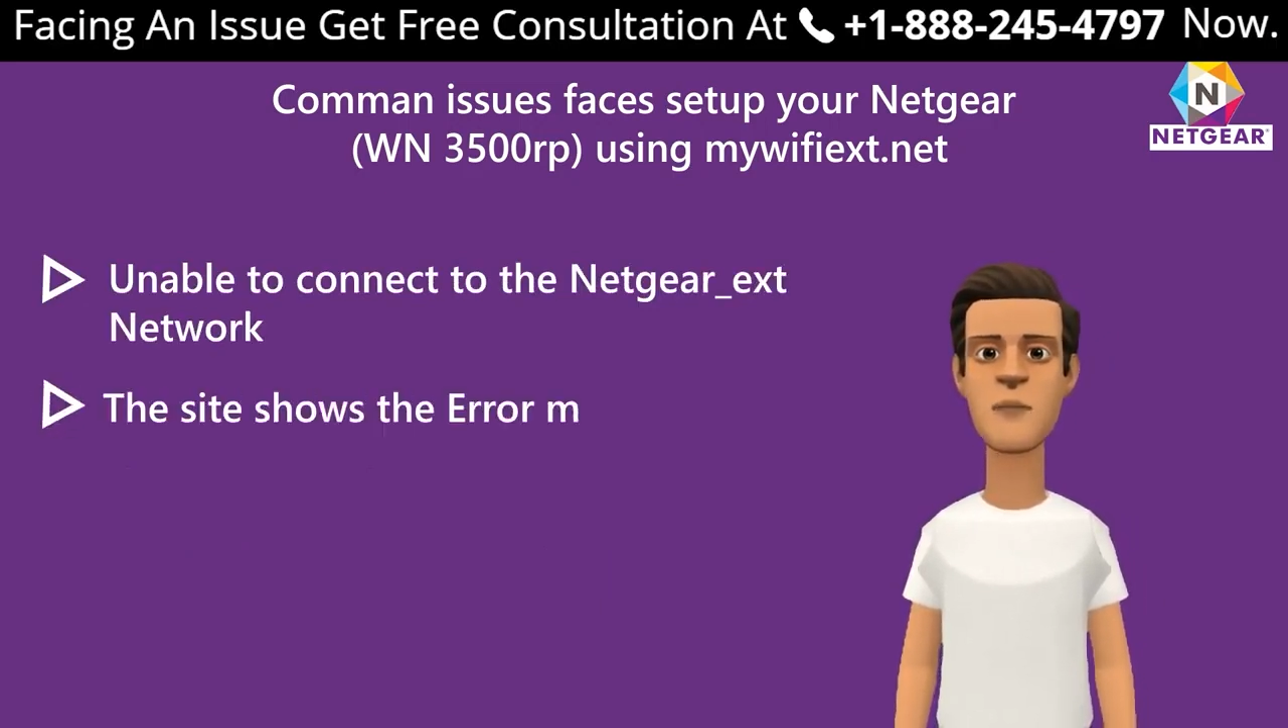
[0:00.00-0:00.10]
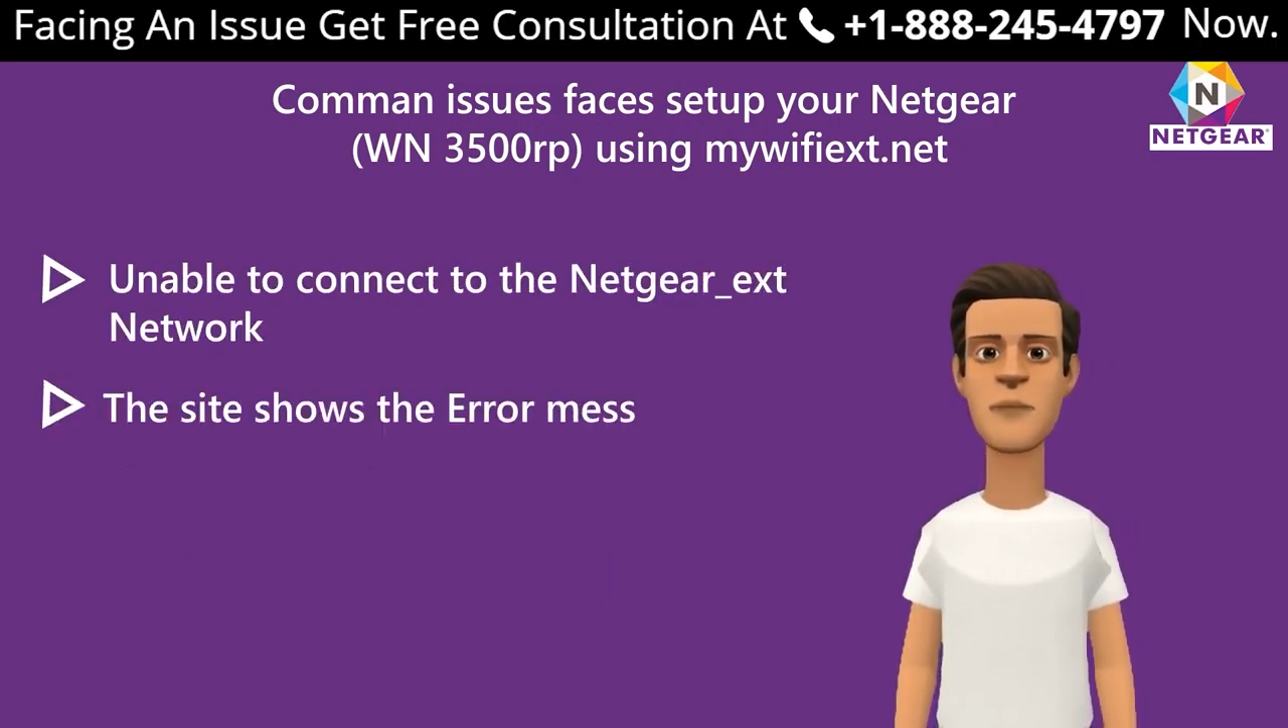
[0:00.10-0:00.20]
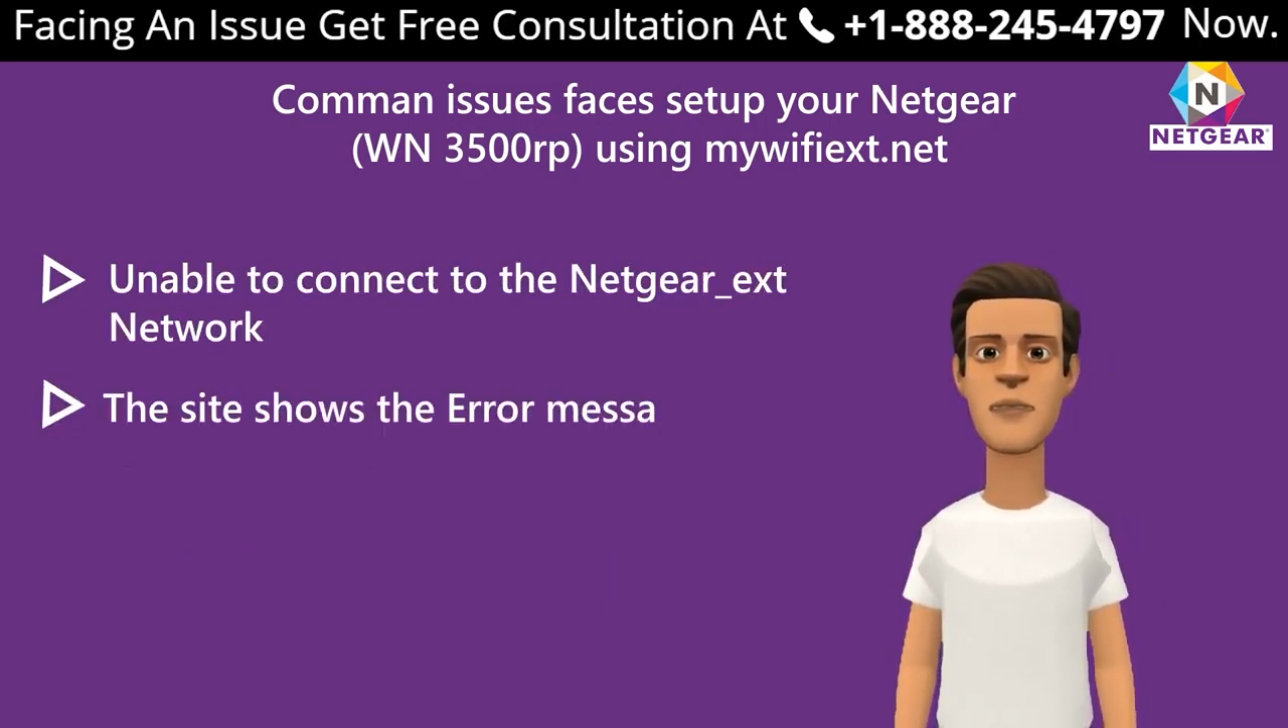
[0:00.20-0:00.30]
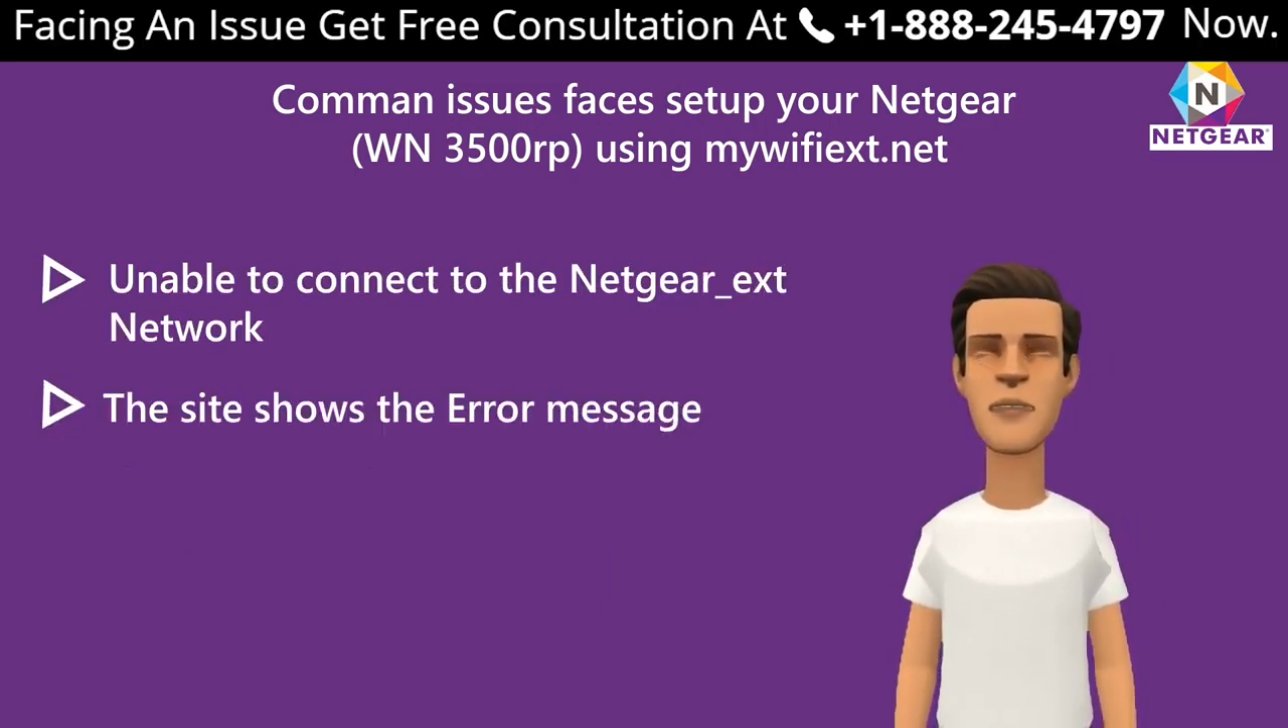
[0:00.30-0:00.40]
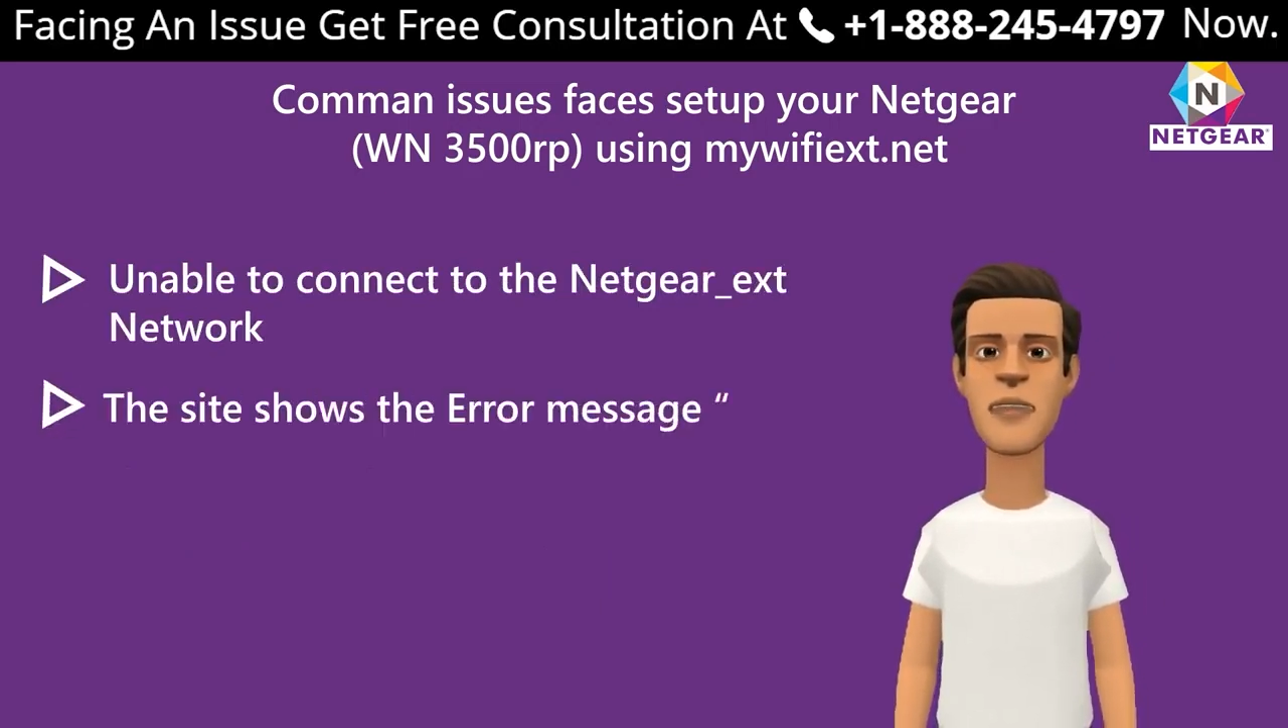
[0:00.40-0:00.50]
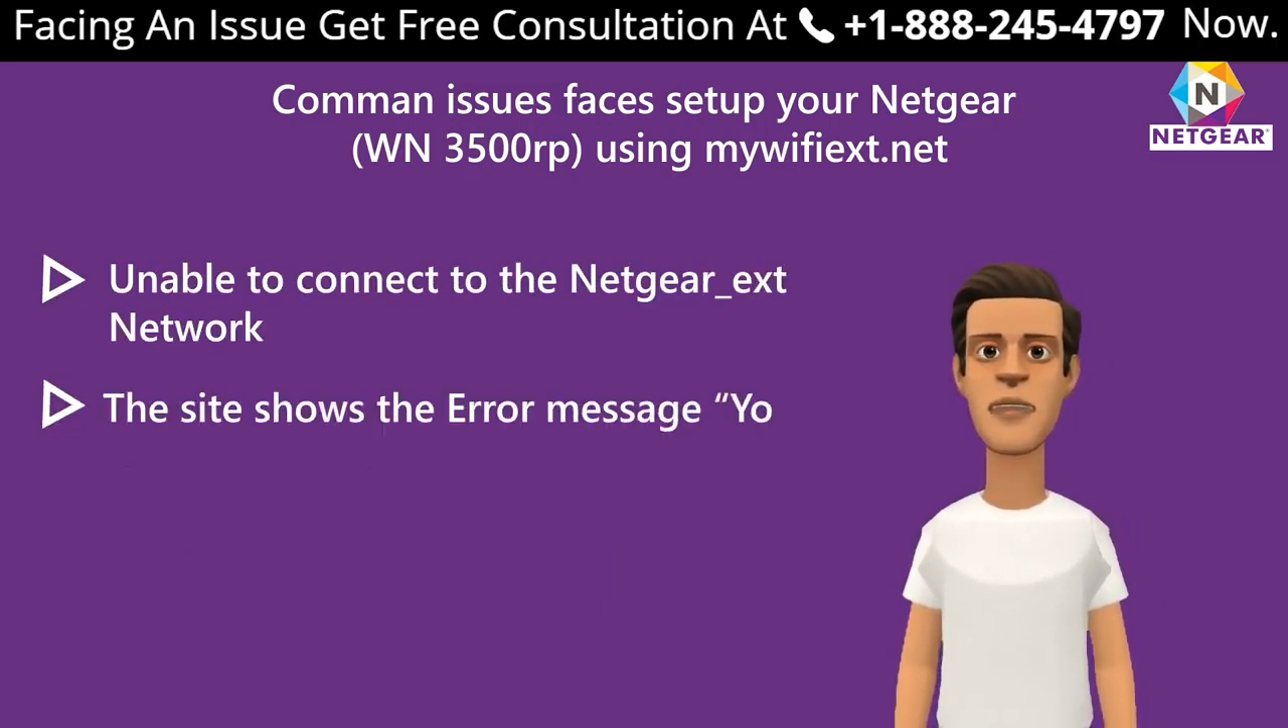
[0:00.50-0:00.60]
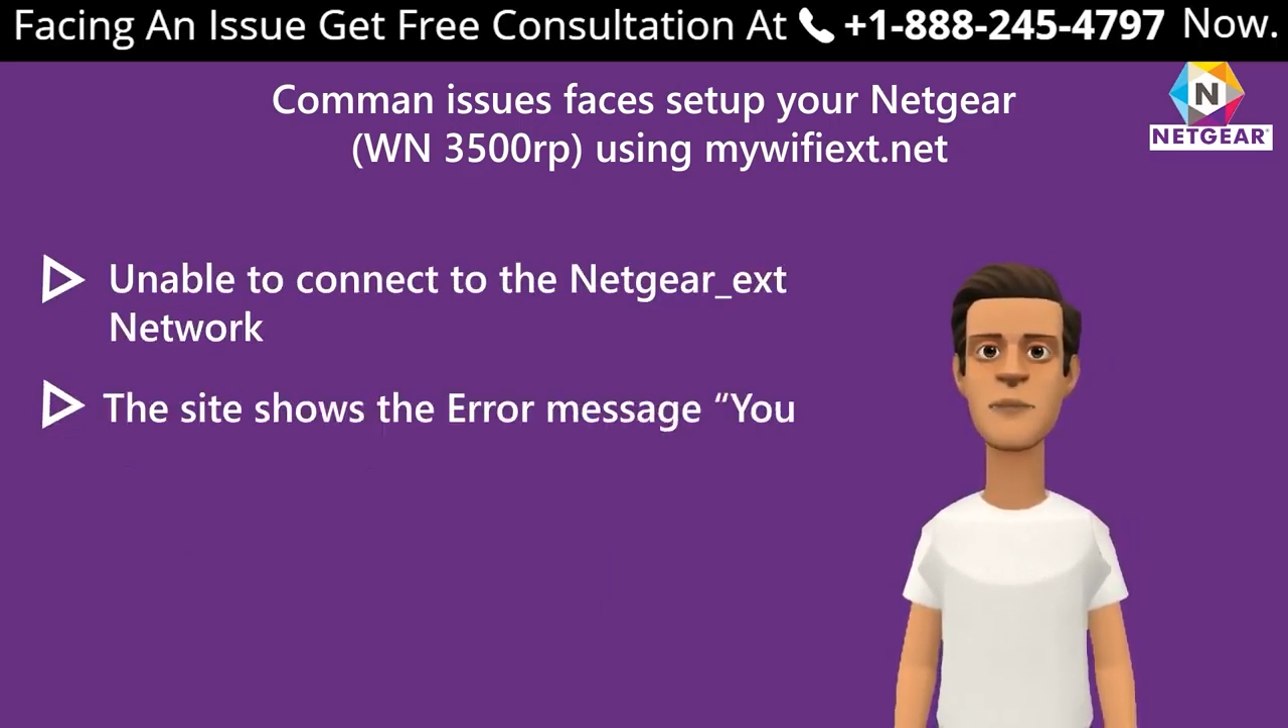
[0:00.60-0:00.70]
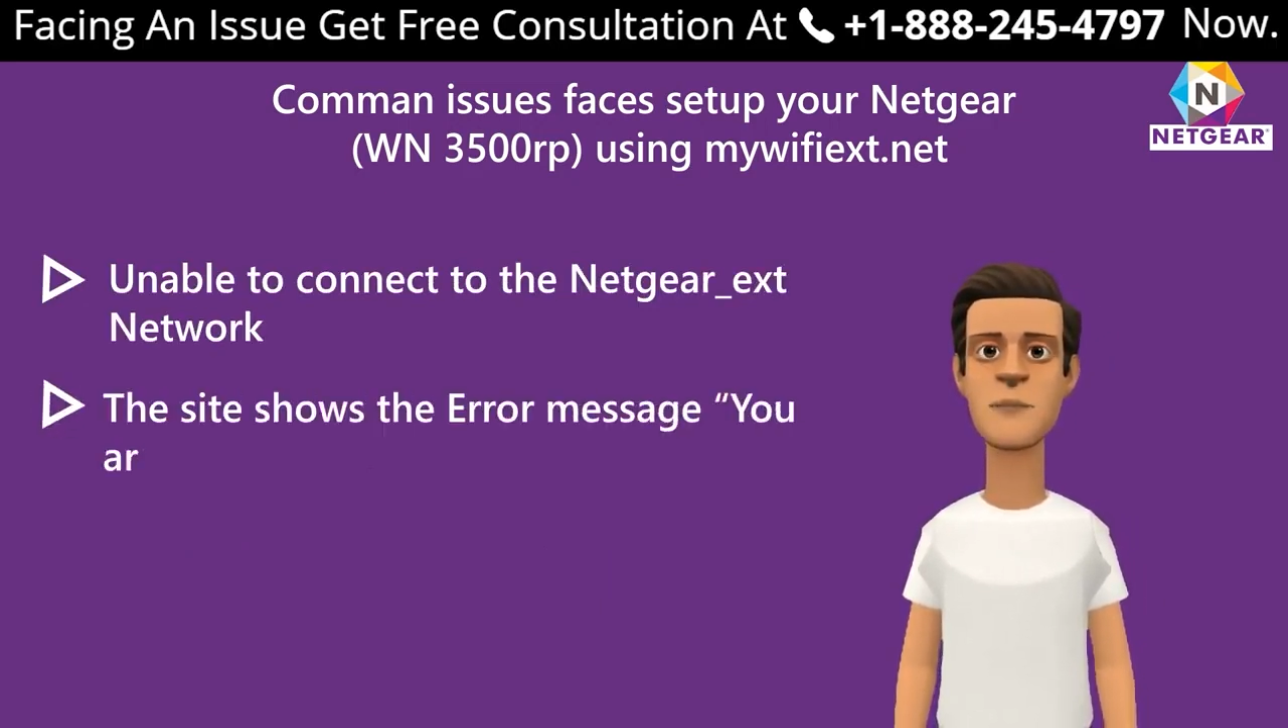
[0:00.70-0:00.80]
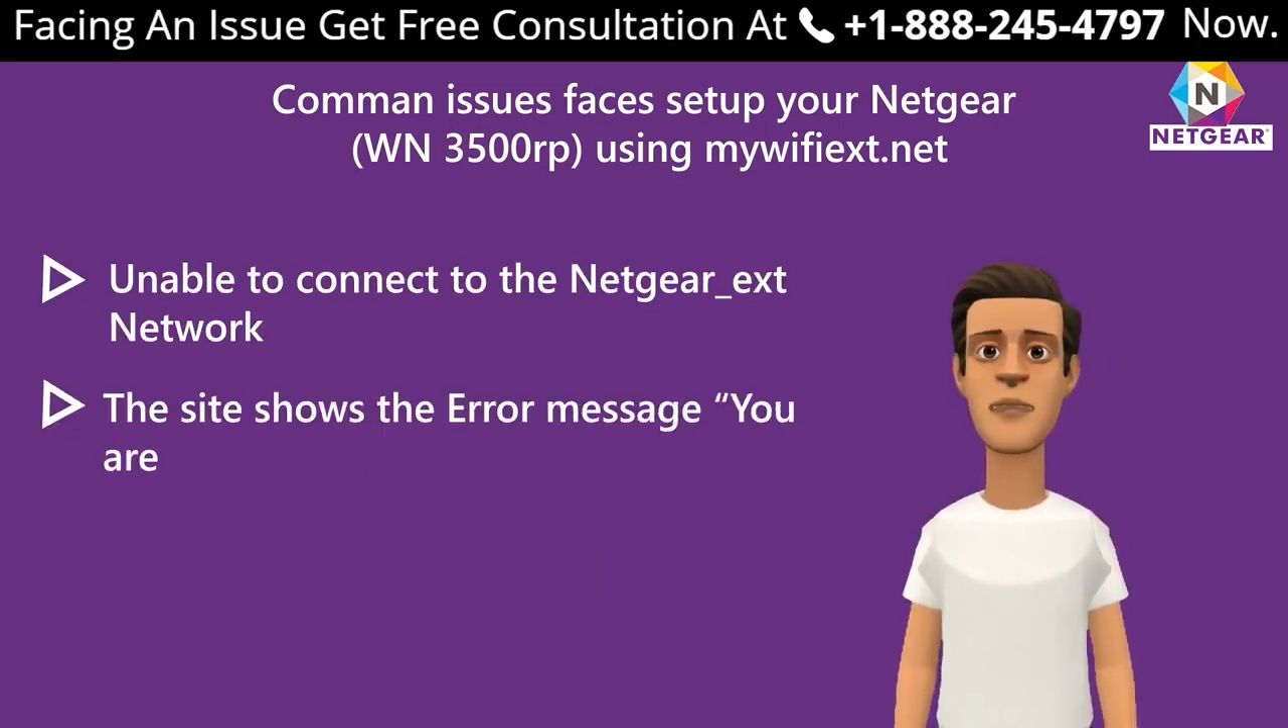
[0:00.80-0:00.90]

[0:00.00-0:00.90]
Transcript: message,